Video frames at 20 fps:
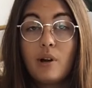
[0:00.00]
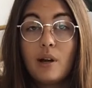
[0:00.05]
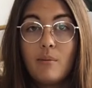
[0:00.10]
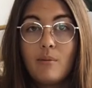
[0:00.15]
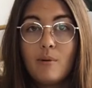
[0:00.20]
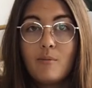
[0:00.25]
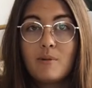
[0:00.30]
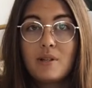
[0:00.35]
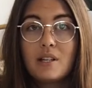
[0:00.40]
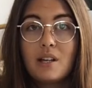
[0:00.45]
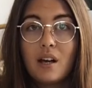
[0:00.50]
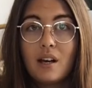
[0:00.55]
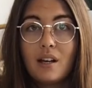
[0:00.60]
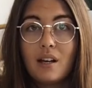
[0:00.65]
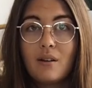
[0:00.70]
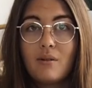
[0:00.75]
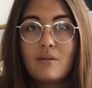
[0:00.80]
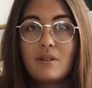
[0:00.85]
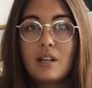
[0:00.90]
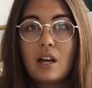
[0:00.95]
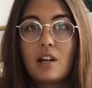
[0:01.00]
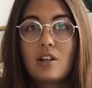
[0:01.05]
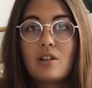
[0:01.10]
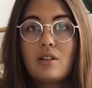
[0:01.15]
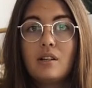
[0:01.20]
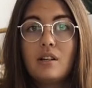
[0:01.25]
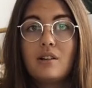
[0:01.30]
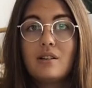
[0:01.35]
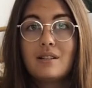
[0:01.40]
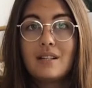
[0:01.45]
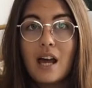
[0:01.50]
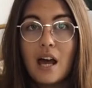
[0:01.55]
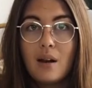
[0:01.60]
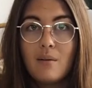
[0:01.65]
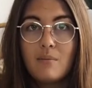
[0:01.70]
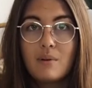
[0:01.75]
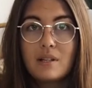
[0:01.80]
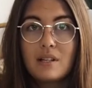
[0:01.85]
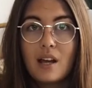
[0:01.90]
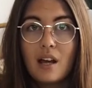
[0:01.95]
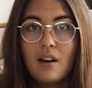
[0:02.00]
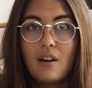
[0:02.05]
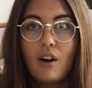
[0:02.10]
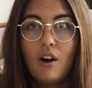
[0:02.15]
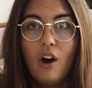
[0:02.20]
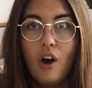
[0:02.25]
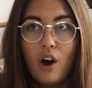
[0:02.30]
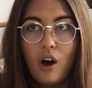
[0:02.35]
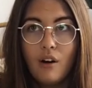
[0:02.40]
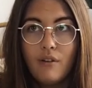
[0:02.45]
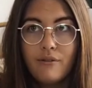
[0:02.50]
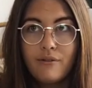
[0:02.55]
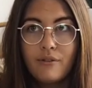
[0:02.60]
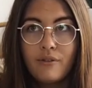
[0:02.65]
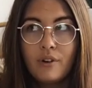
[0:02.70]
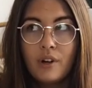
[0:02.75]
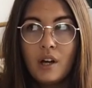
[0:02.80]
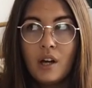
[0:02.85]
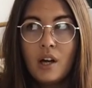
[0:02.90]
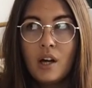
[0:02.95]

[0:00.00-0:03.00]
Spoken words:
premium starter kit was actually on 10% off.